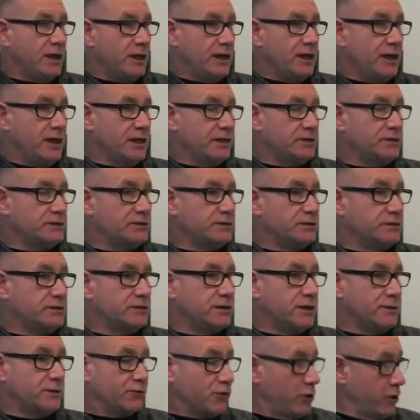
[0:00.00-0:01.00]
And
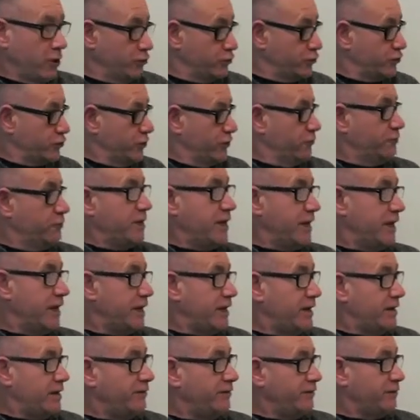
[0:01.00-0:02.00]
the approach that we
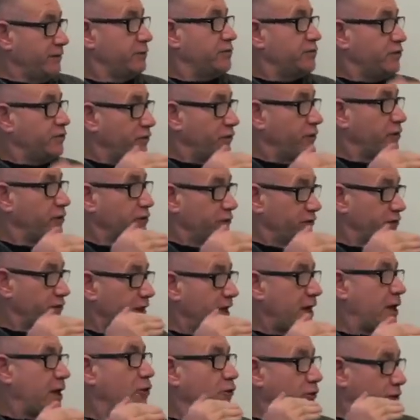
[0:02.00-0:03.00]
have turns
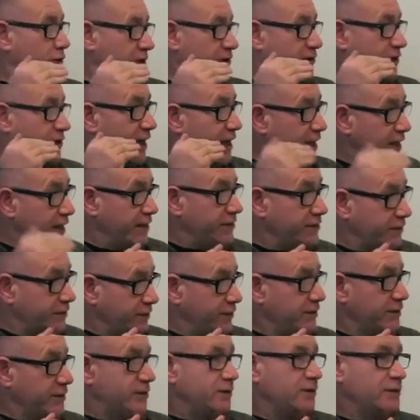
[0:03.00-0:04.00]
that on its head,
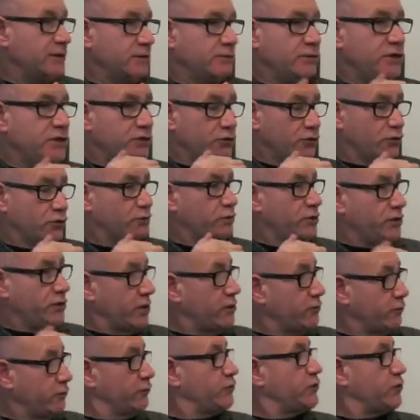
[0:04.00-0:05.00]
because we
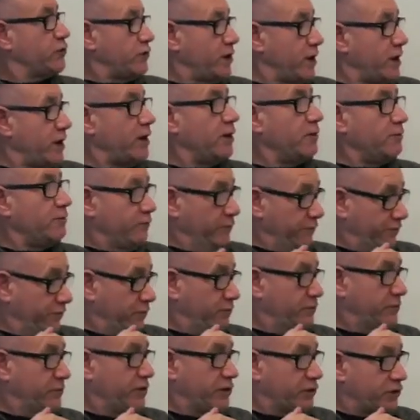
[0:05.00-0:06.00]
don't start
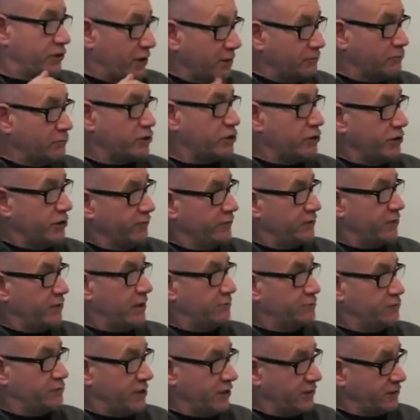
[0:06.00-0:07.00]
from the assumption of
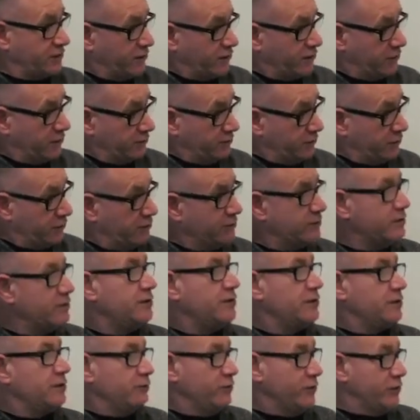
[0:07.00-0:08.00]
subject discipline,
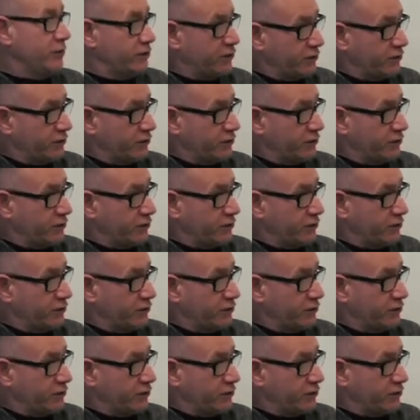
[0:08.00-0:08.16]
we